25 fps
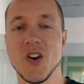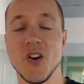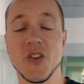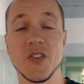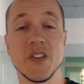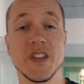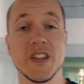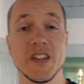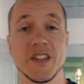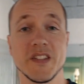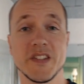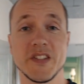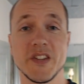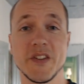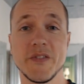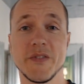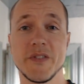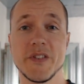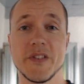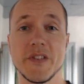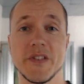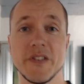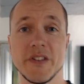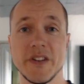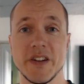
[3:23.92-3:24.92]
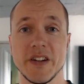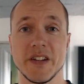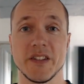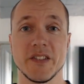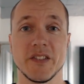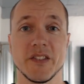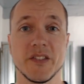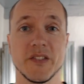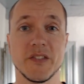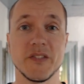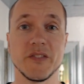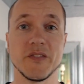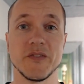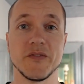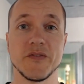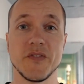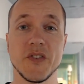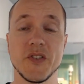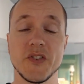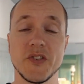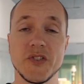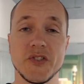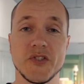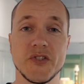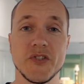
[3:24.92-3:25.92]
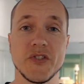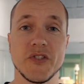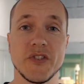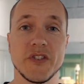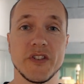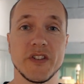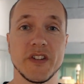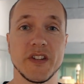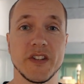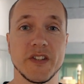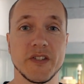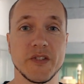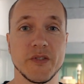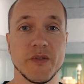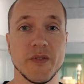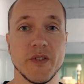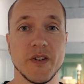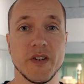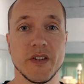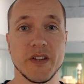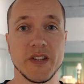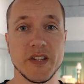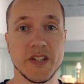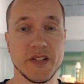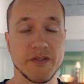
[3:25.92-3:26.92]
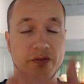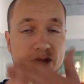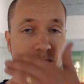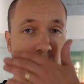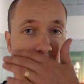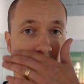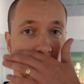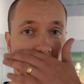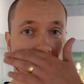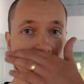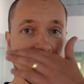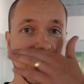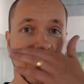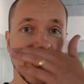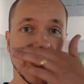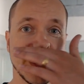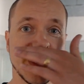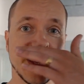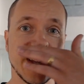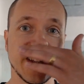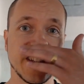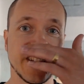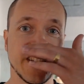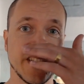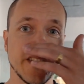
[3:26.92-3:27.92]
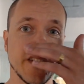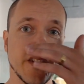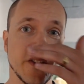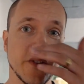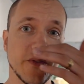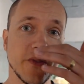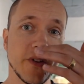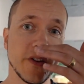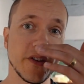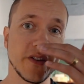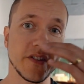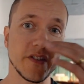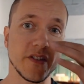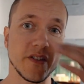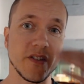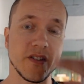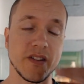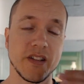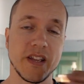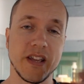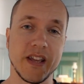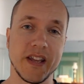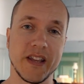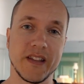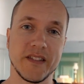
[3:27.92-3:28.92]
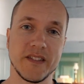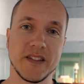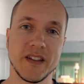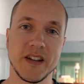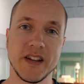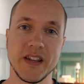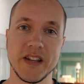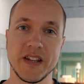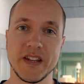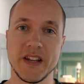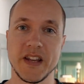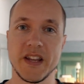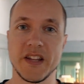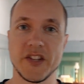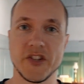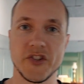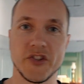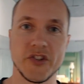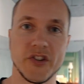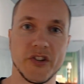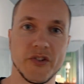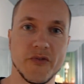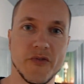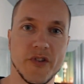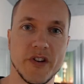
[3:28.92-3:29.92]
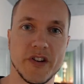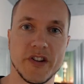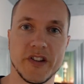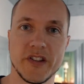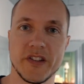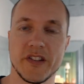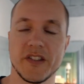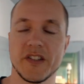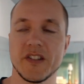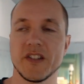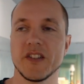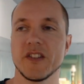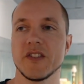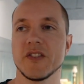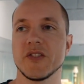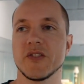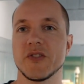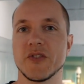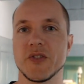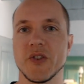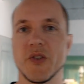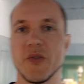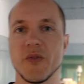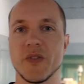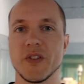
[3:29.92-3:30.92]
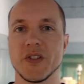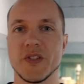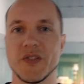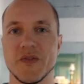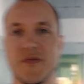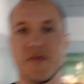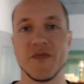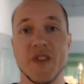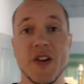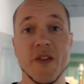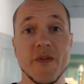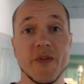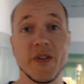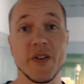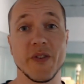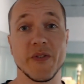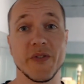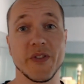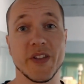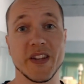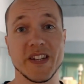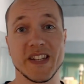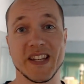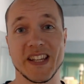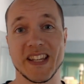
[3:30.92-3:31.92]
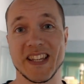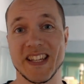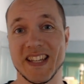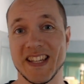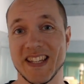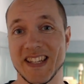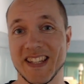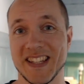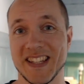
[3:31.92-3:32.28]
The interior and the furniture and so on is from the early 1900 and the late 1800, so it's very authentic.